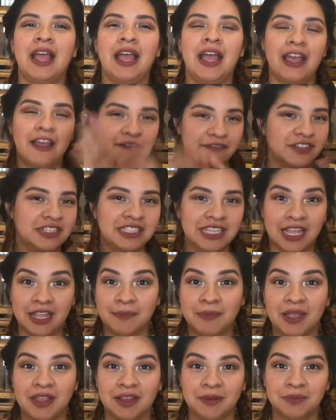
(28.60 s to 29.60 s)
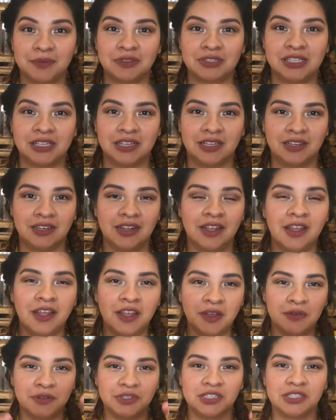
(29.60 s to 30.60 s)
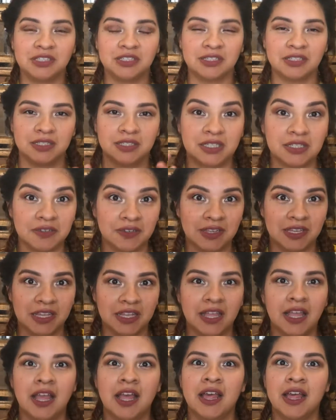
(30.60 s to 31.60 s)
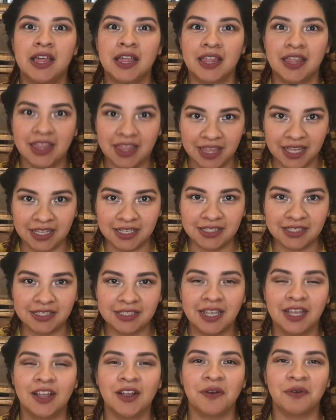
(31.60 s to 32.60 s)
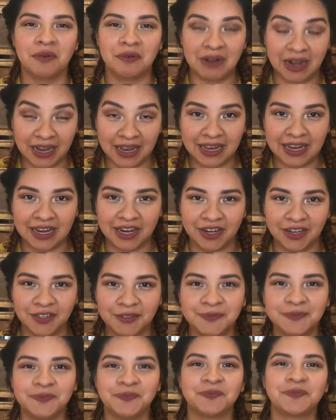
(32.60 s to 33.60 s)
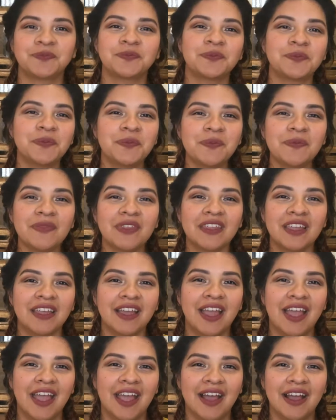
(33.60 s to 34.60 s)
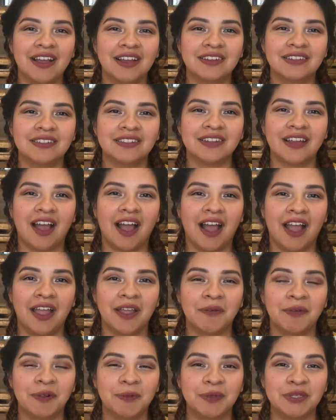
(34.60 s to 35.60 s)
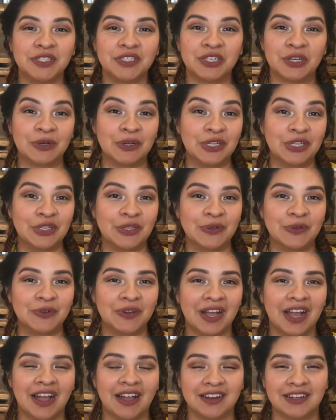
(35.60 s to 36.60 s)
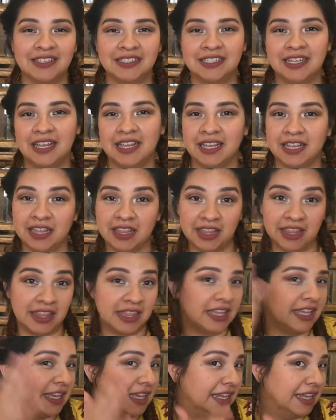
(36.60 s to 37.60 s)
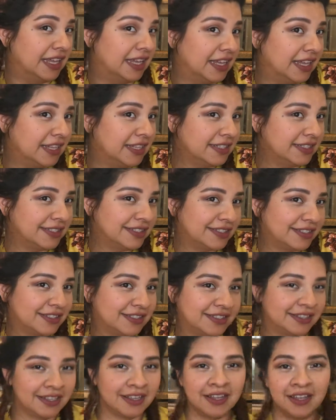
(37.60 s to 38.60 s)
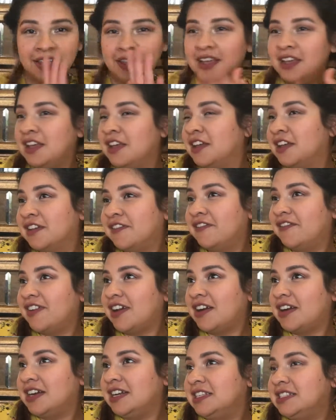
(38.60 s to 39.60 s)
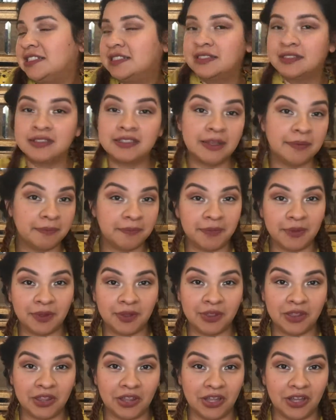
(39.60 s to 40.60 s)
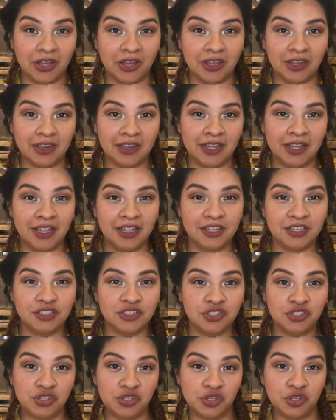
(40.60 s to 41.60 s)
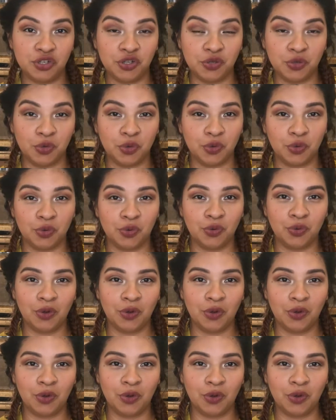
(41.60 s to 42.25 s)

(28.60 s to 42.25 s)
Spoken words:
everyday makeup routine, which is literally this right here. And I will be showing you how to take this very simple look to